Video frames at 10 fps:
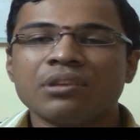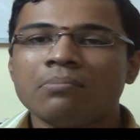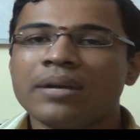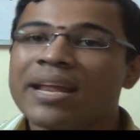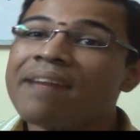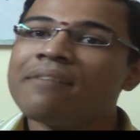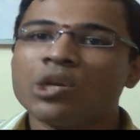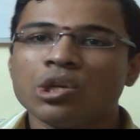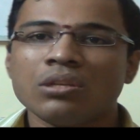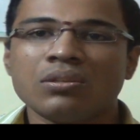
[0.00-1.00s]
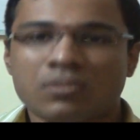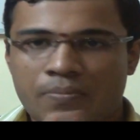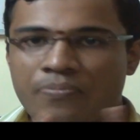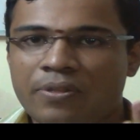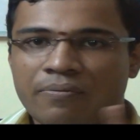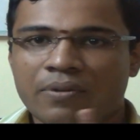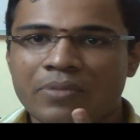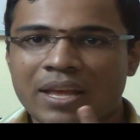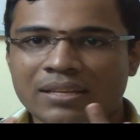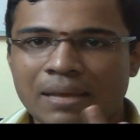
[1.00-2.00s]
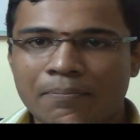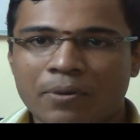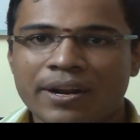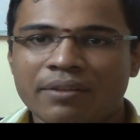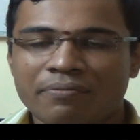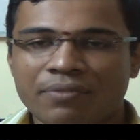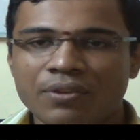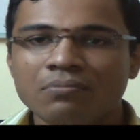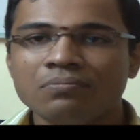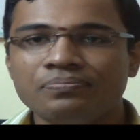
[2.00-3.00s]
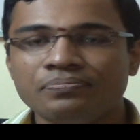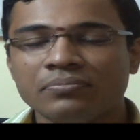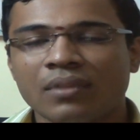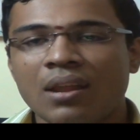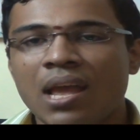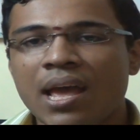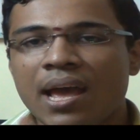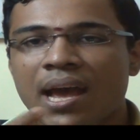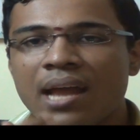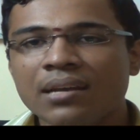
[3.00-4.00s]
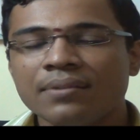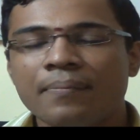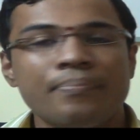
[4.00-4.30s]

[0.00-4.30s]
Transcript: some derivations from the exam point of view, and